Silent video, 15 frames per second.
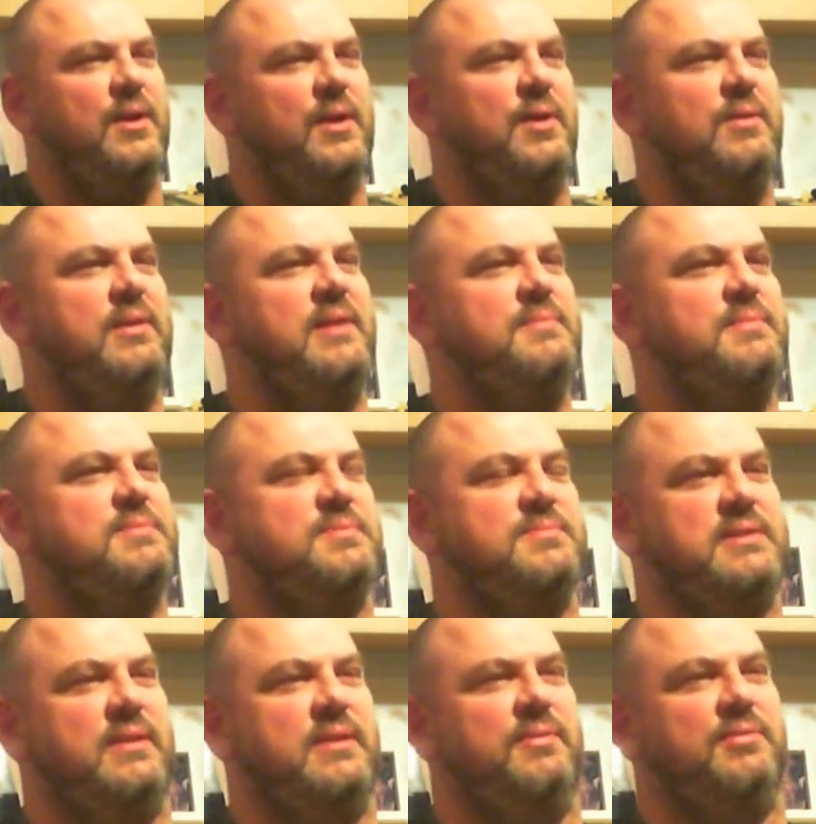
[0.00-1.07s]
Who names
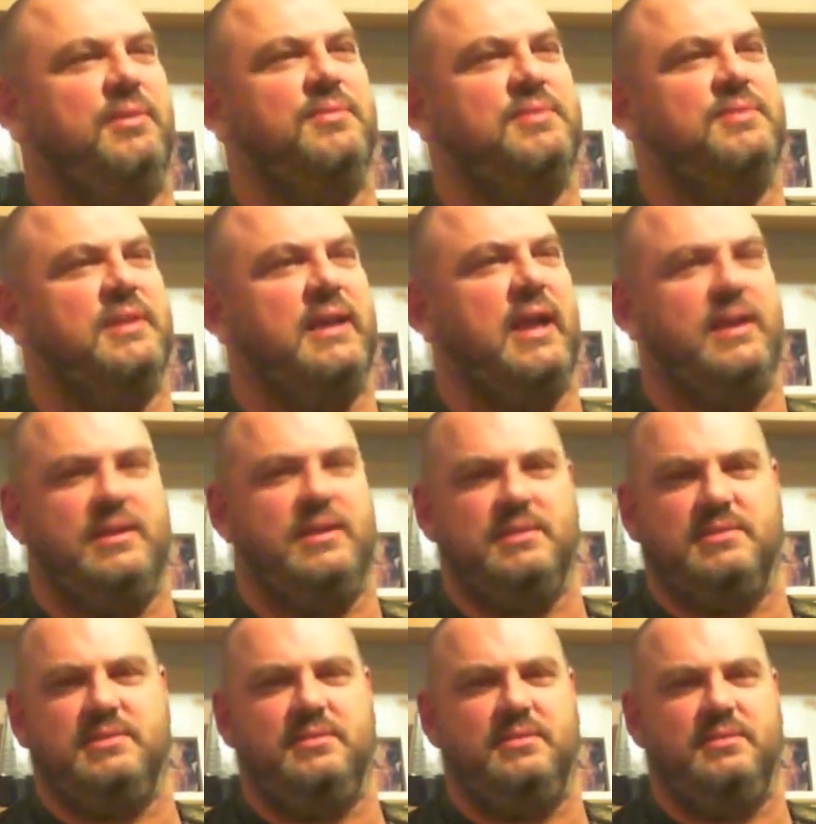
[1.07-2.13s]
themselves after
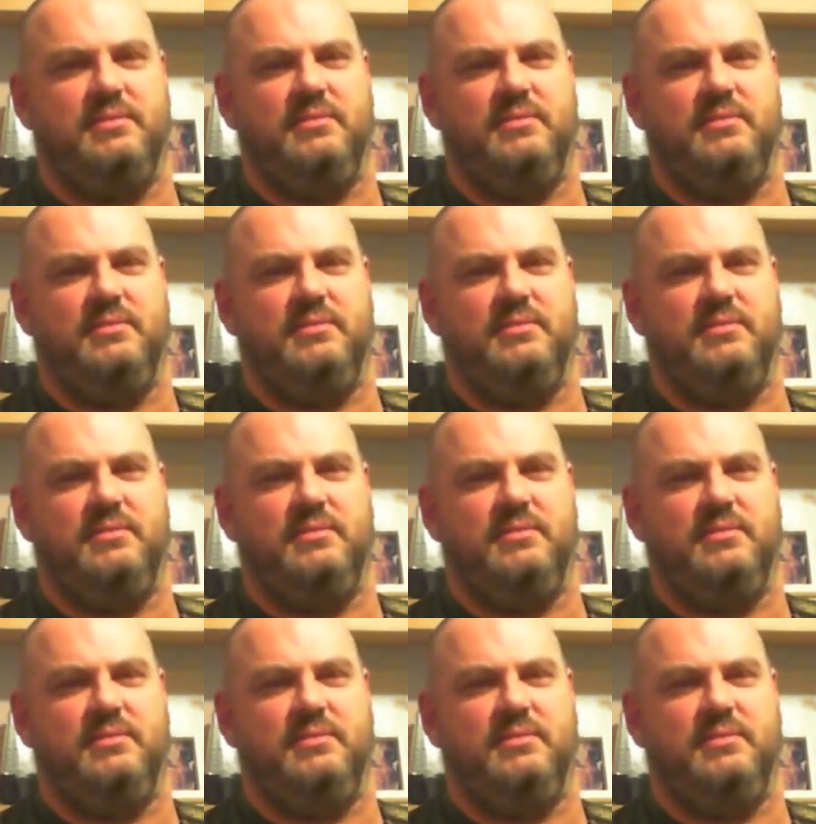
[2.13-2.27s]
Gates?